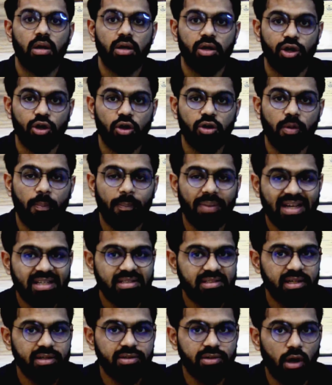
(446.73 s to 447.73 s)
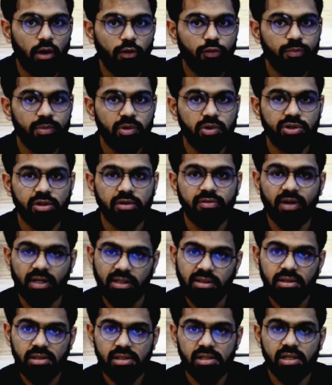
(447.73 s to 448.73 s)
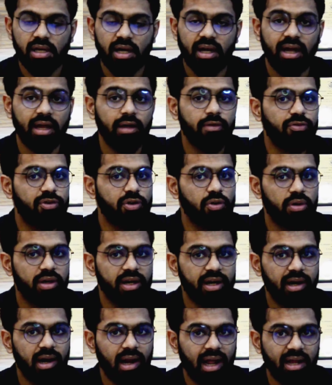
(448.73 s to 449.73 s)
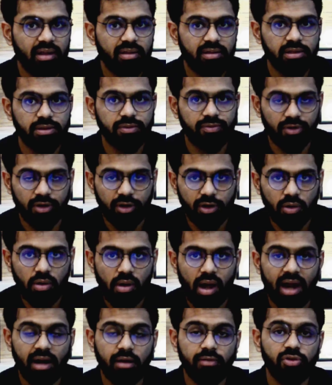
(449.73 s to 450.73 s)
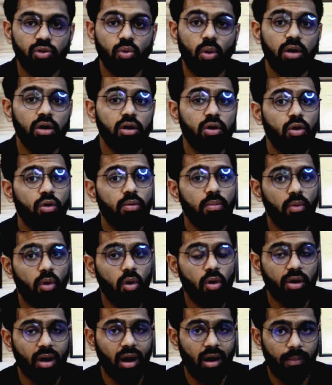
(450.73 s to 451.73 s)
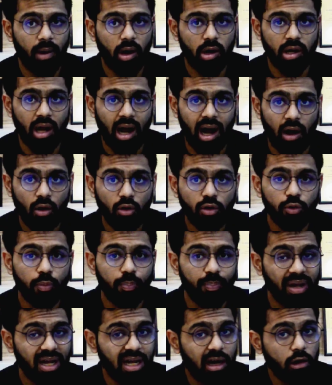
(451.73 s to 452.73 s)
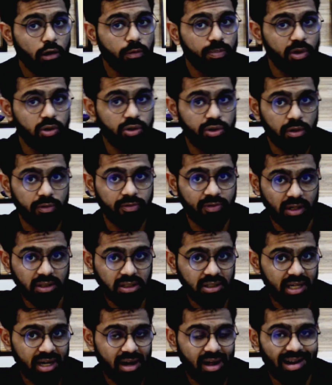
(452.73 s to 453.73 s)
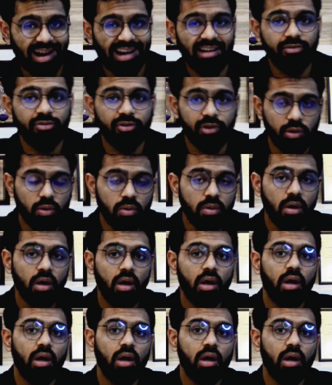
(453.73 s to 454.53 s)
you know the basics of mutual funds if you did like this video and if you want to know more about how to pick out mutual funds that are right for you